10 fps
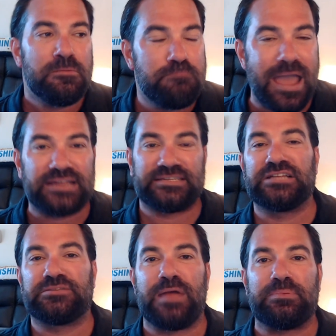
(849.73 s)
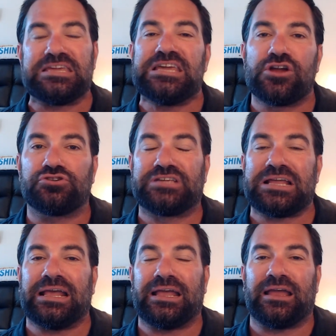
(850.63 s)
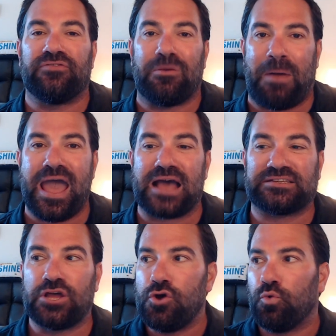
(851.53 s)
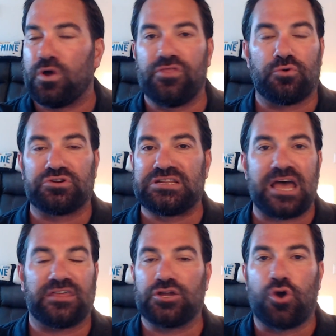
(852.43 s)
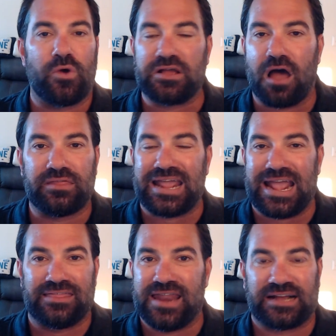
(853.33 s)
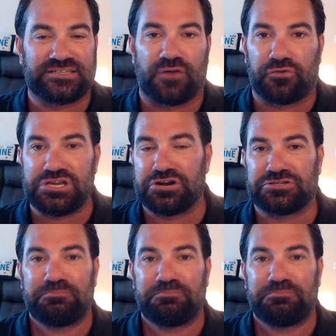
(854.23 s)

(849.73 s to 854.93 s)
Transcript: Made sense maybe years in the past when there was nothing going on in the next several years,